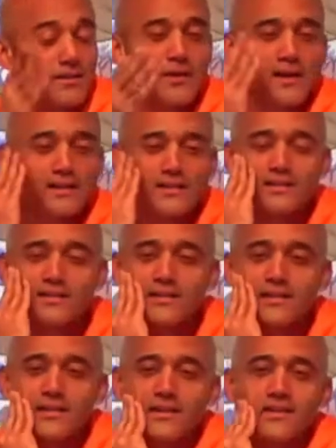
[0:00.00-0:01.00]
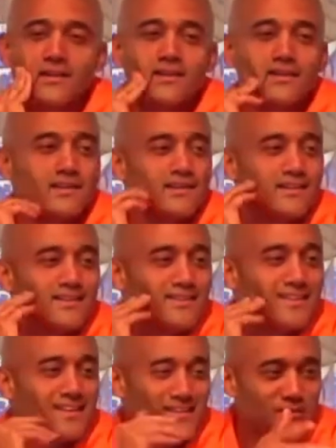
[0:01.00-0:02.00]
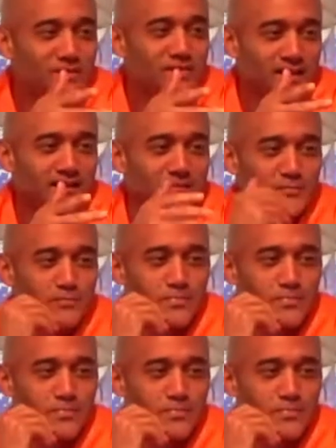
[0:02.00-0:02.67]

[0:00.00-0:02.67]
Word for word: Valley? They do a kind of